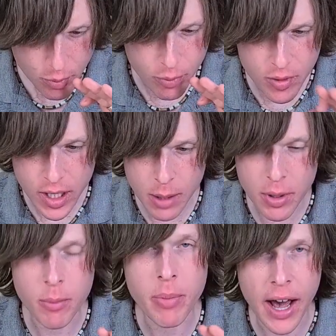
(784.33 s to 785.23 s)
keeping
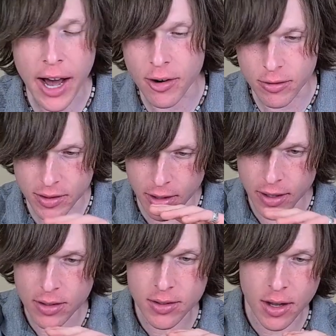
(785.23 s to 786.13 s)
patterns. They like to
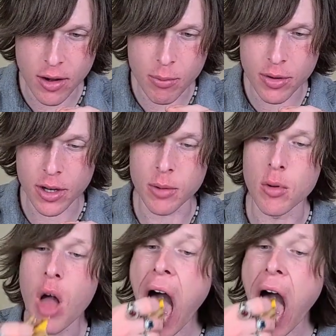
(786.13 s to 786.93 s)
stay unpredictable.